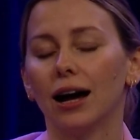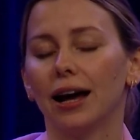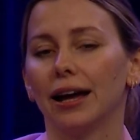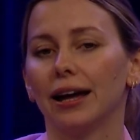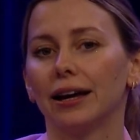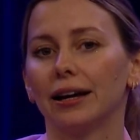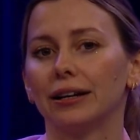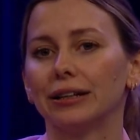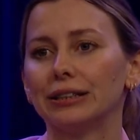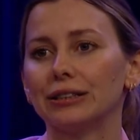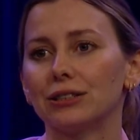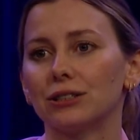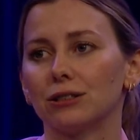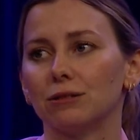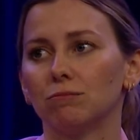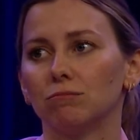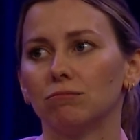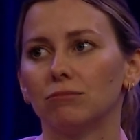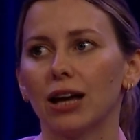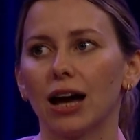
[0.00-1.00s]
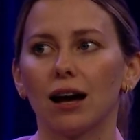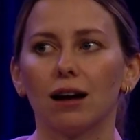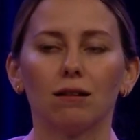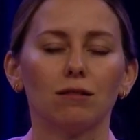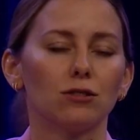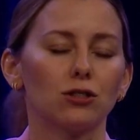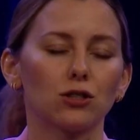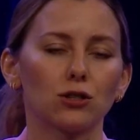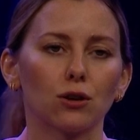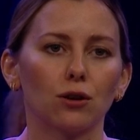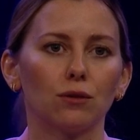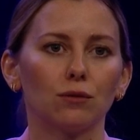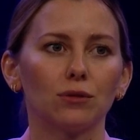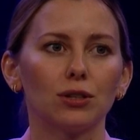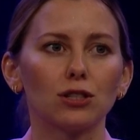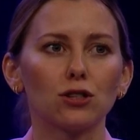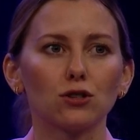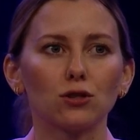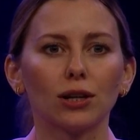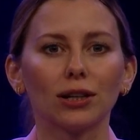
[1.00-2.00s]
And so
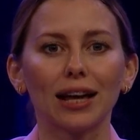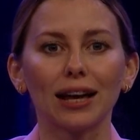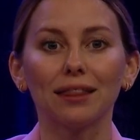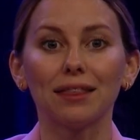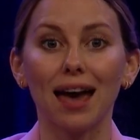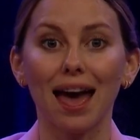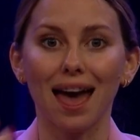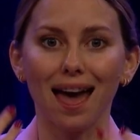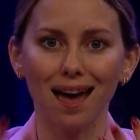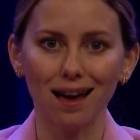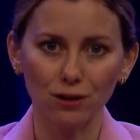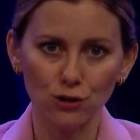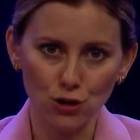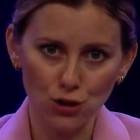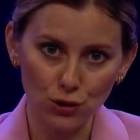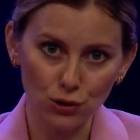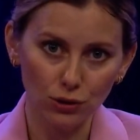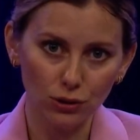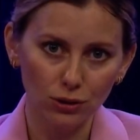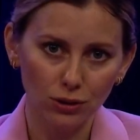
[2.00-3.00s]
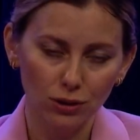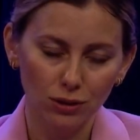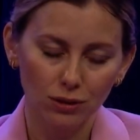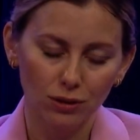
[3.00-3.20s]
this is not like the actual